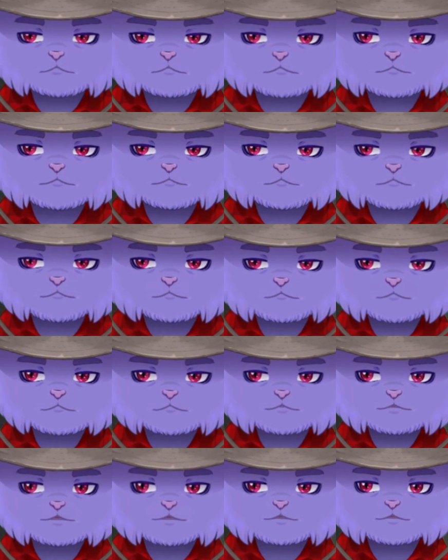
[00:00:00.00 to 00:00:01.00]
point forward.
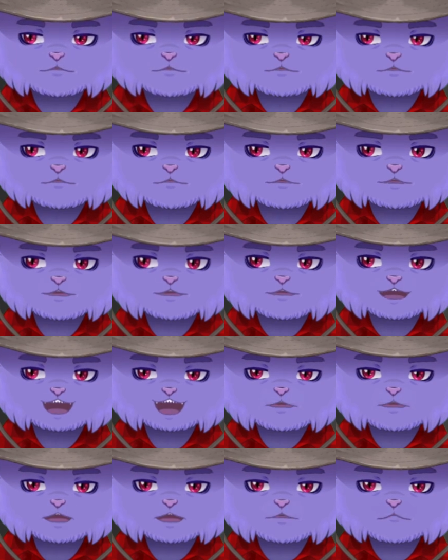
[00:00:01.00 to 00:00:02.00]

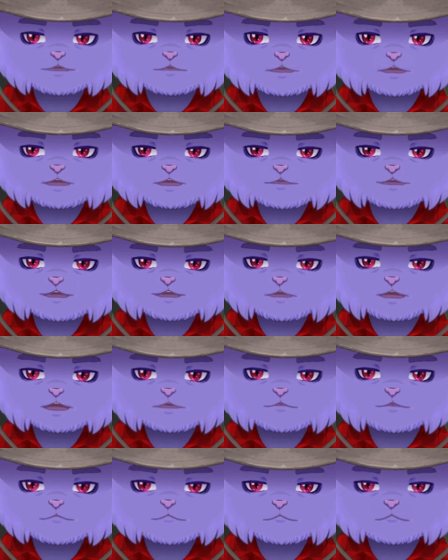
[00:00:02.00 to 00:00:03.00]
As soon as
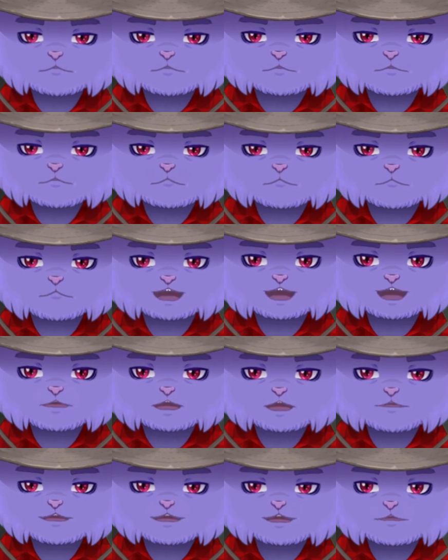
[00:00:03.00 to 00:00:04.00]
a more reliable
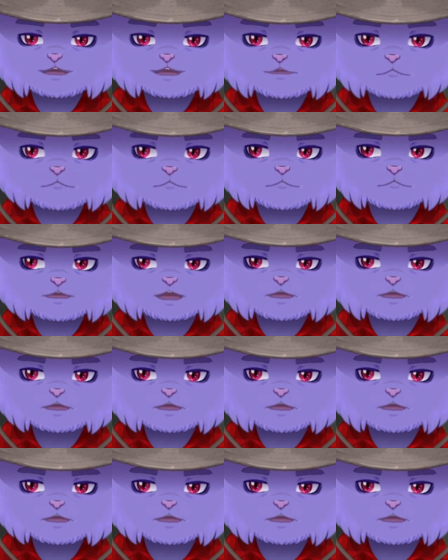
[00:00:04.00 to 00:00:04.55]
alternative that is